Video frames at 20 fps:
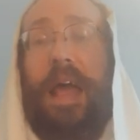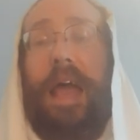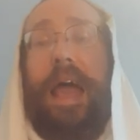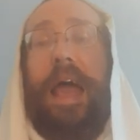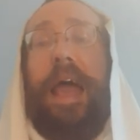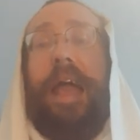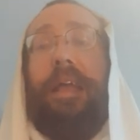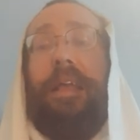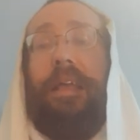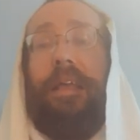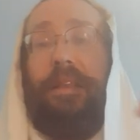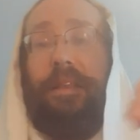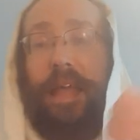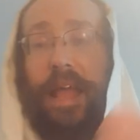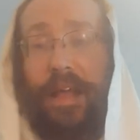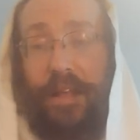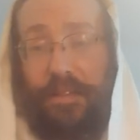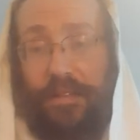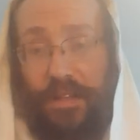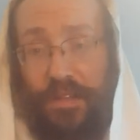and
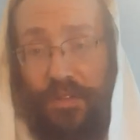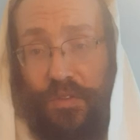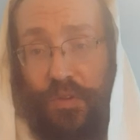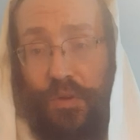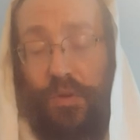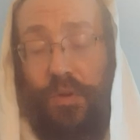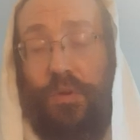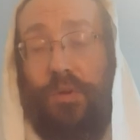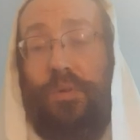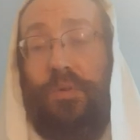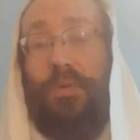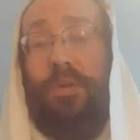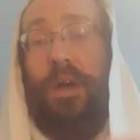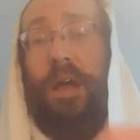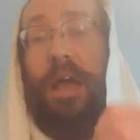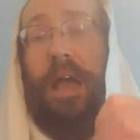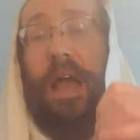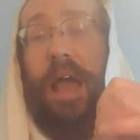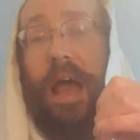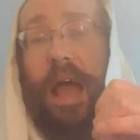connected to
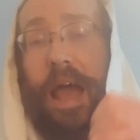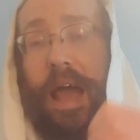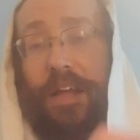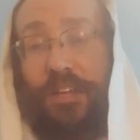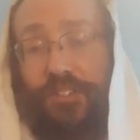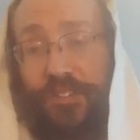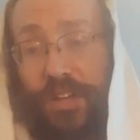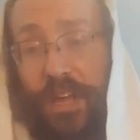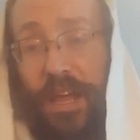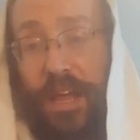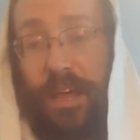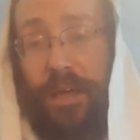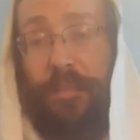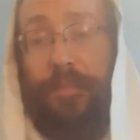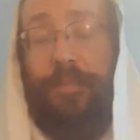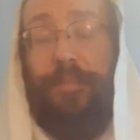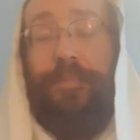Hashem.